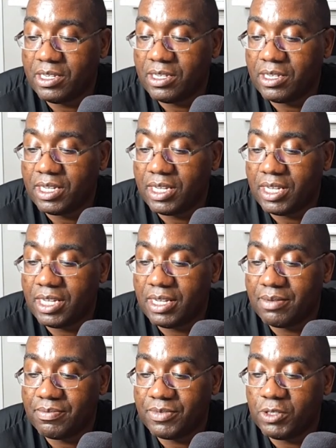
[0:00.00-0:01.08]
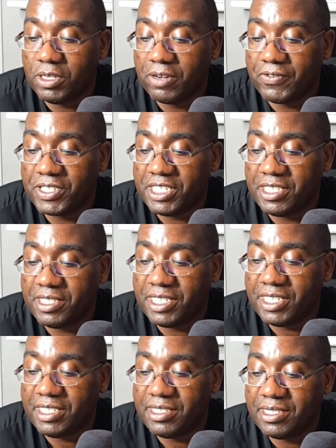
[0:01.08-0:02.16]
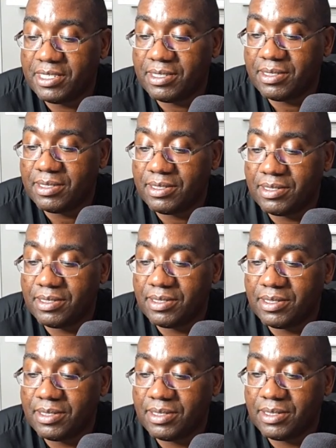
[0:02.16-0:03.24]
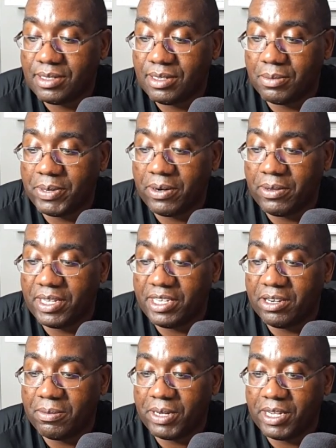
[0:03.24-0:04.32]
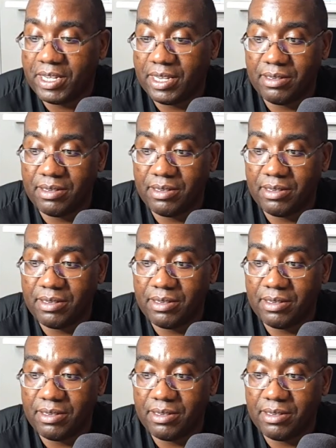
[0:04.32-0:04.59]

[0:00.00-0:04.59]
Um, nuclear facilities are apparently nearby.